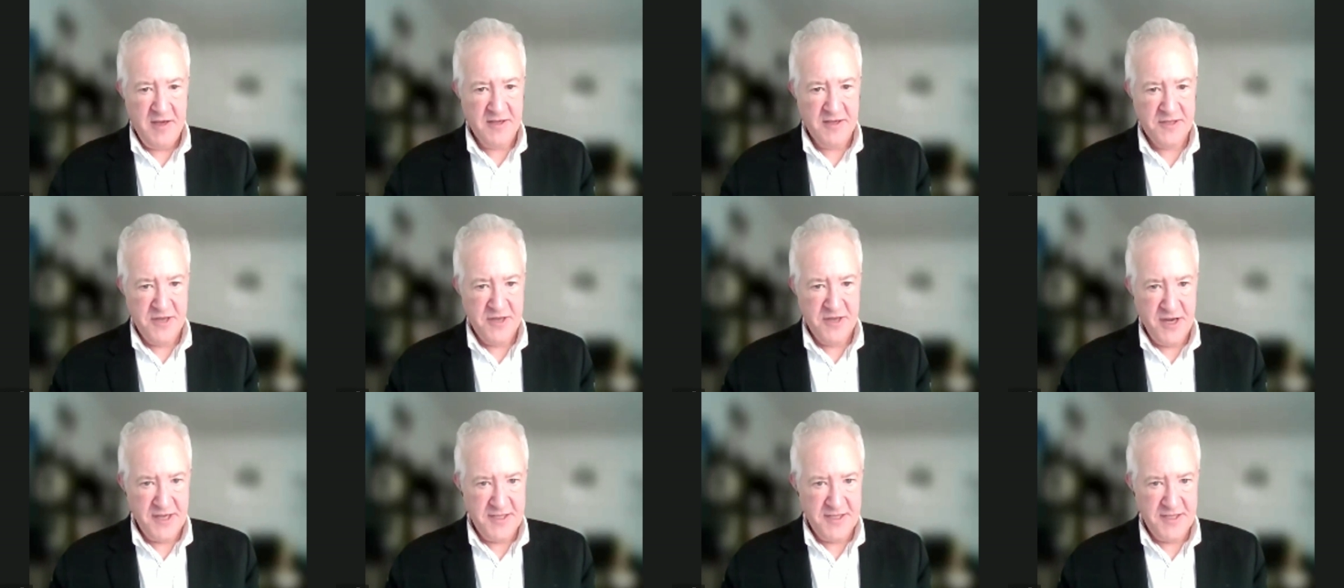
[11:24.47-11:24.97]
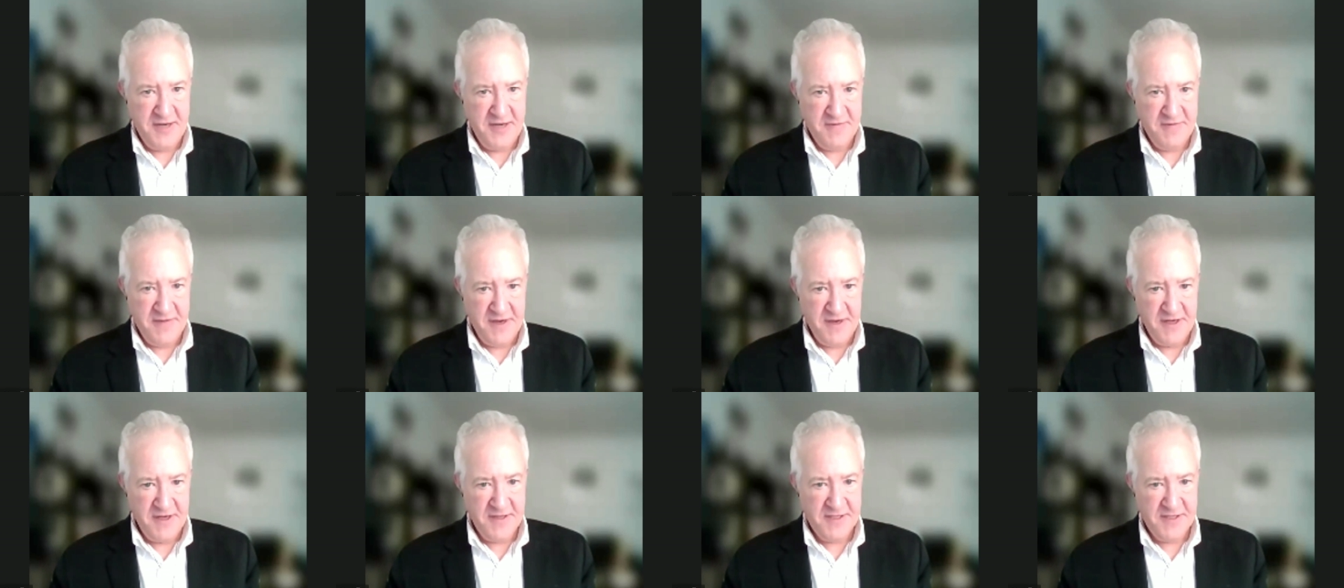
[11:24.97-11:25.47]
because Nazi
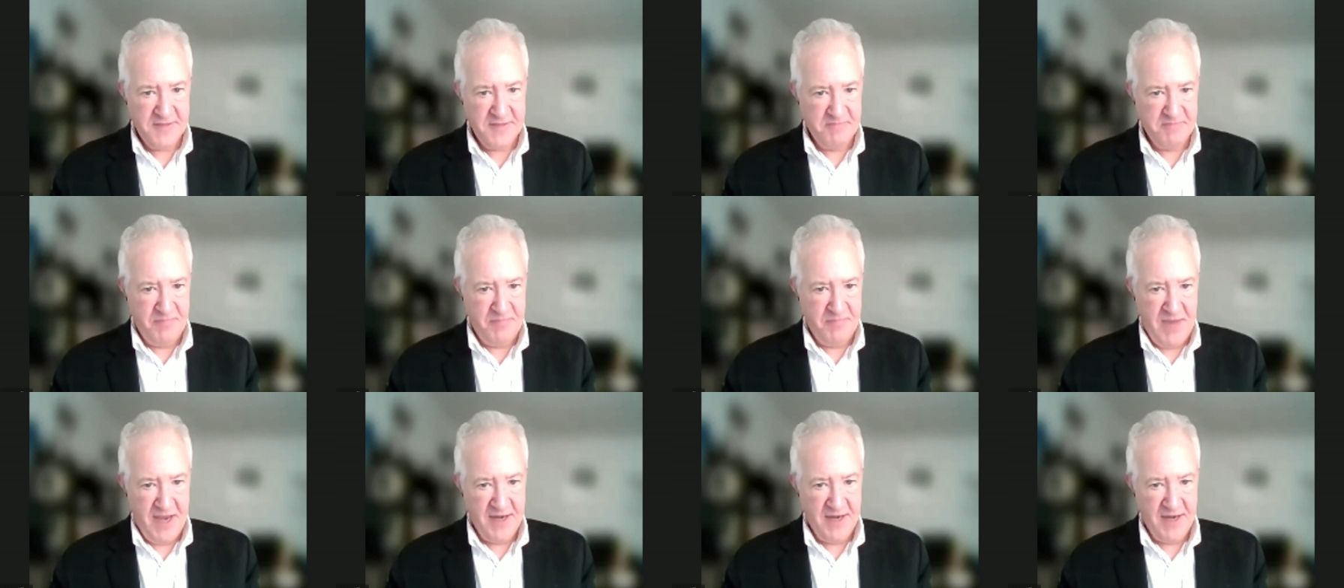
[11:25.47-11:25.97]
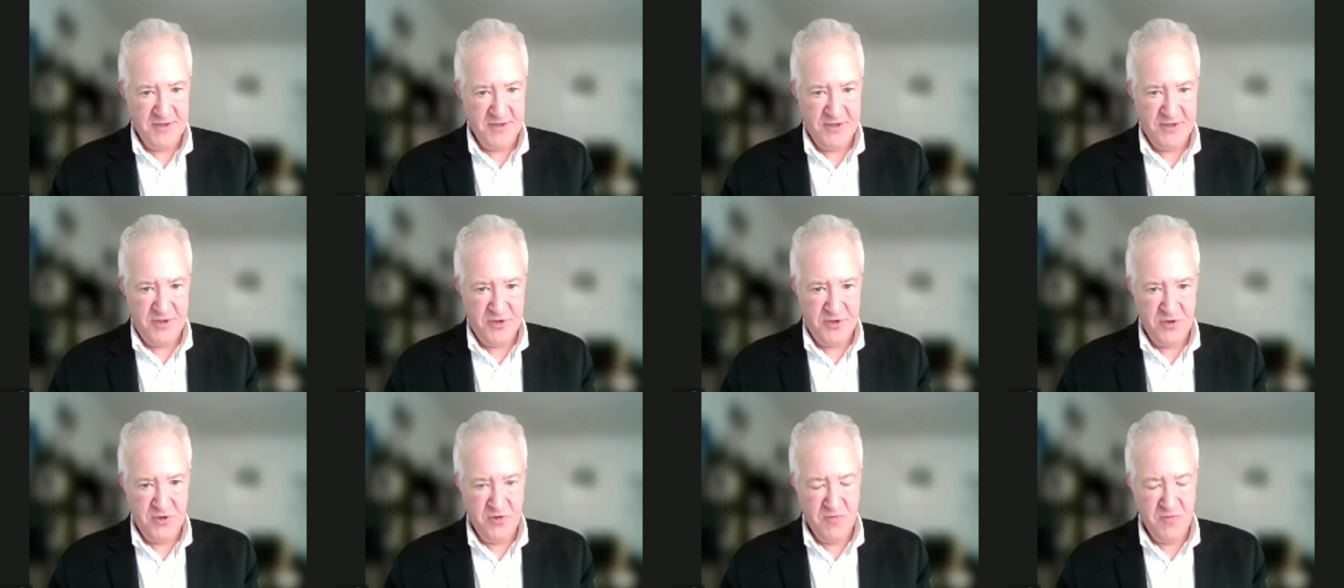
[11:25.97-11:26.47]
defendants had
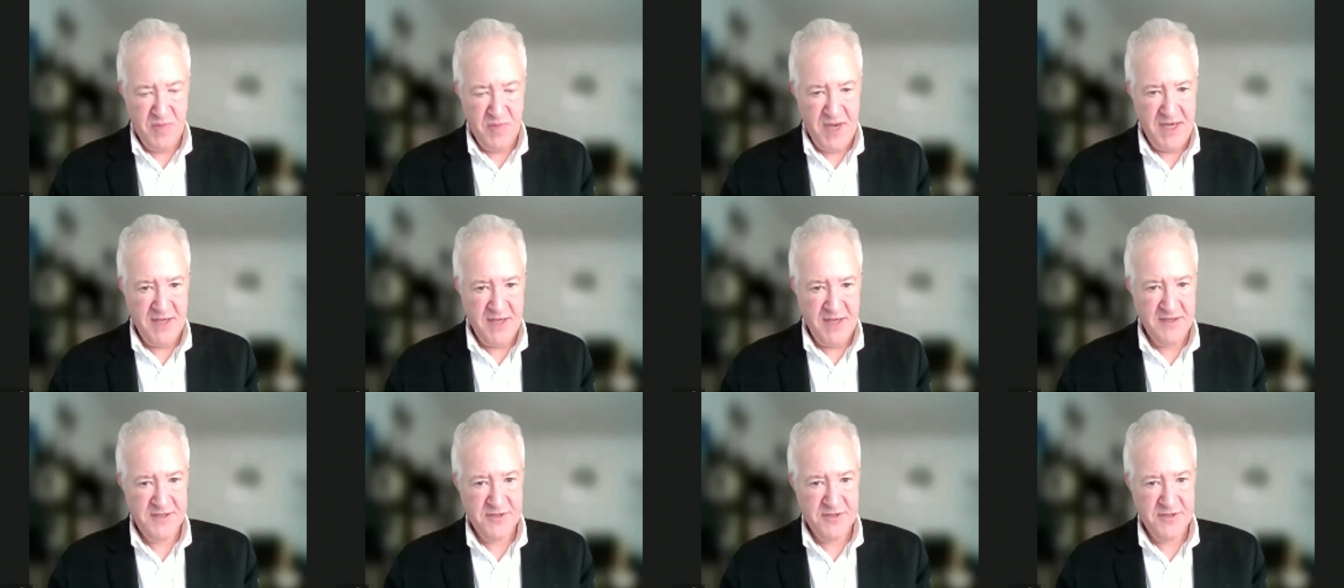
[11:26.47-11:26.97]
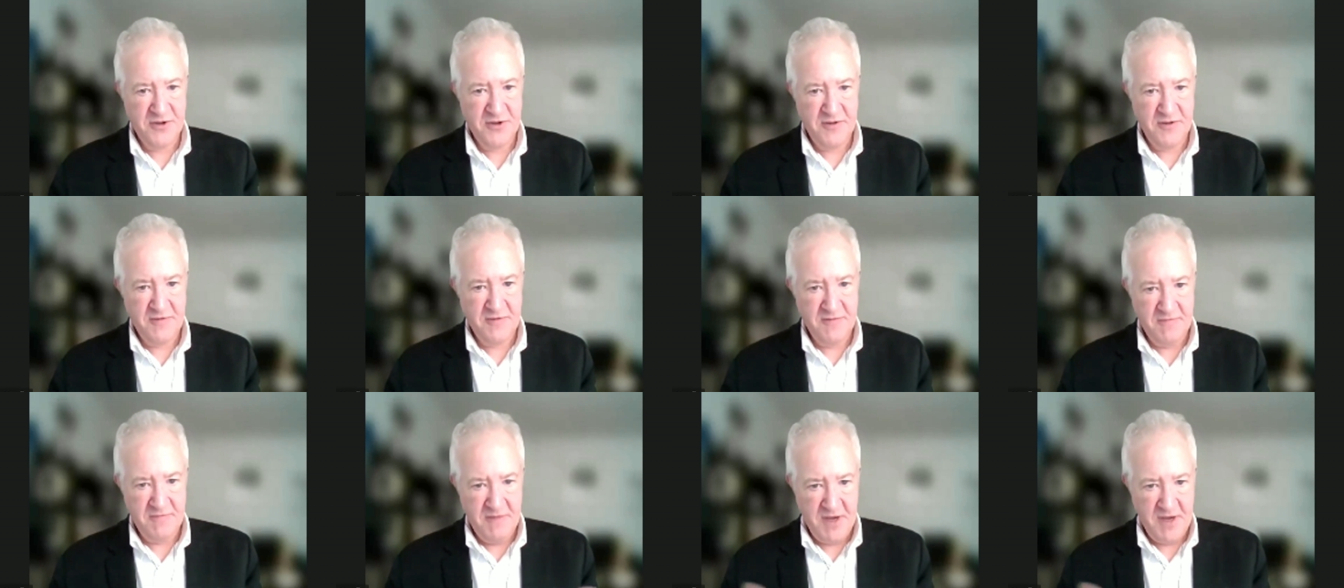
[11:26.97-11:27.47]
two main sort
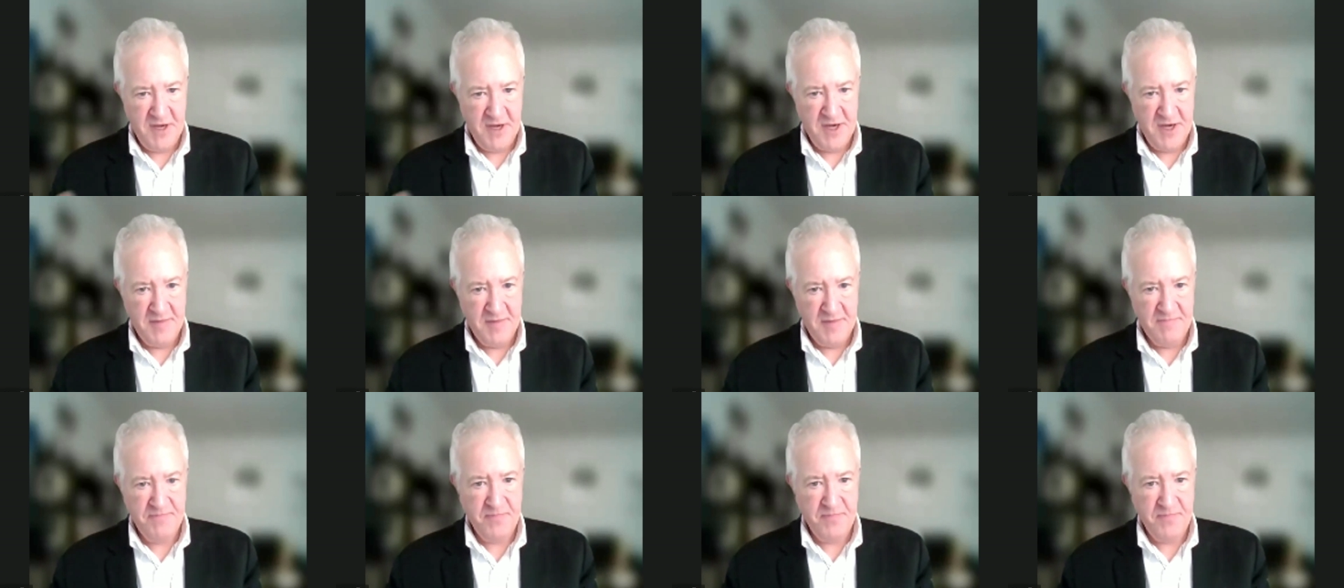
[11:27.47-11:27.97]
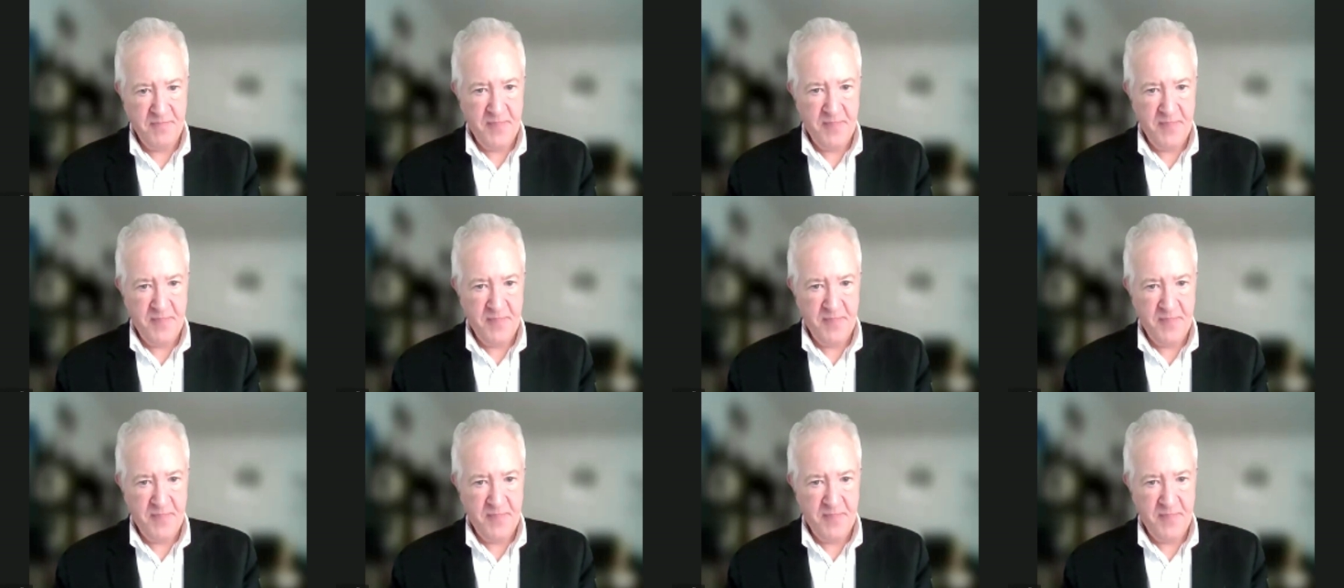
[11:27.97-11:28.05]
of um,